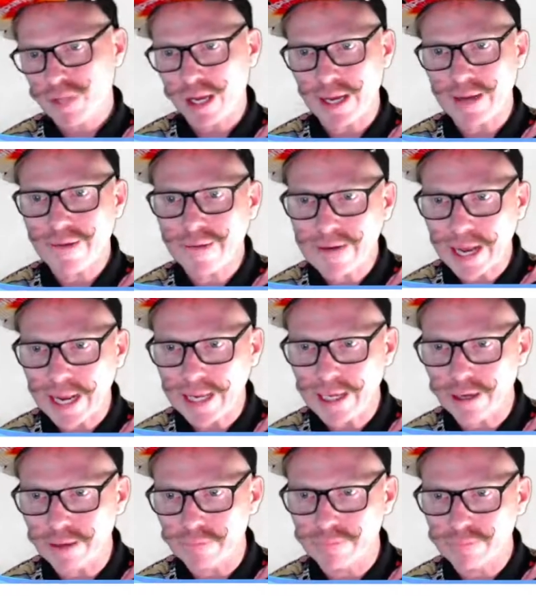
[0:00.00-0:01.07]
I don't hate
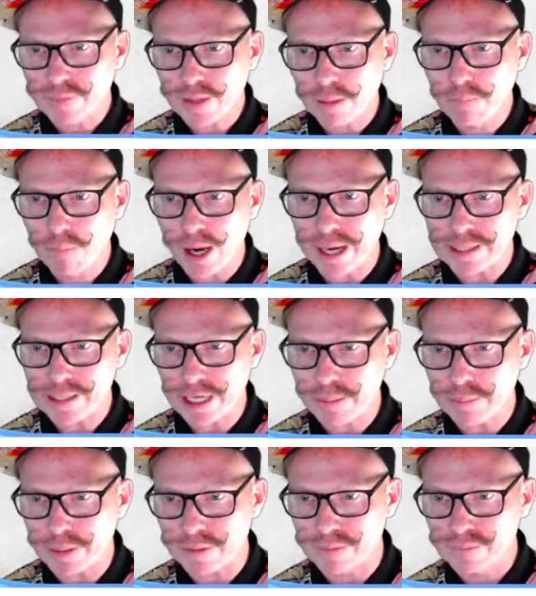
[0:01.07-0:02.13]
it. Might keep
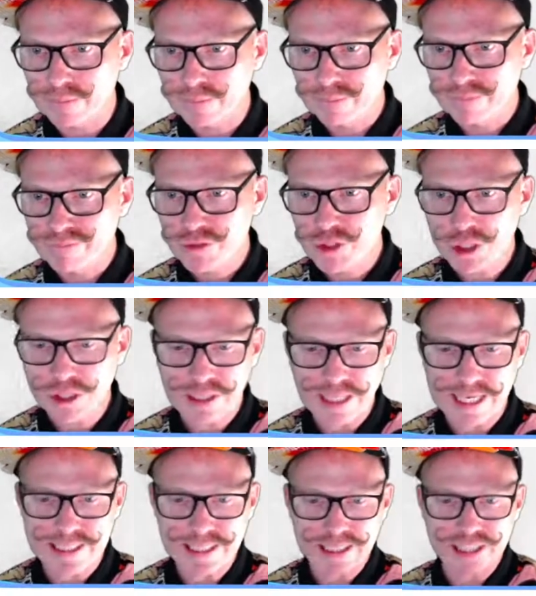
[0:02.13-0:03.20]
it. Too
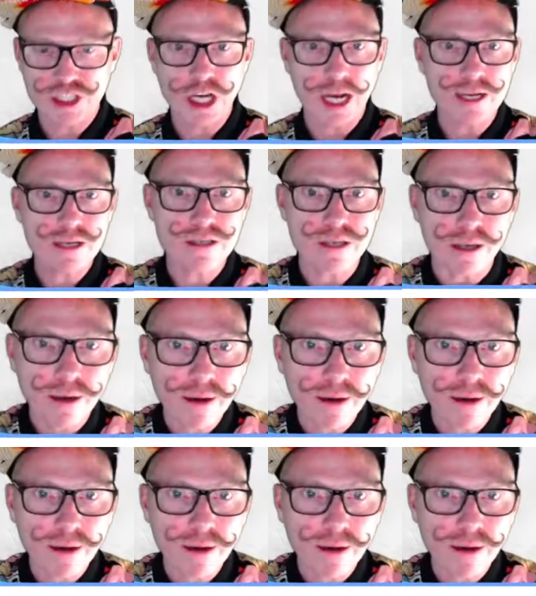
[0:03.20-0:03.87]
lazy to change it.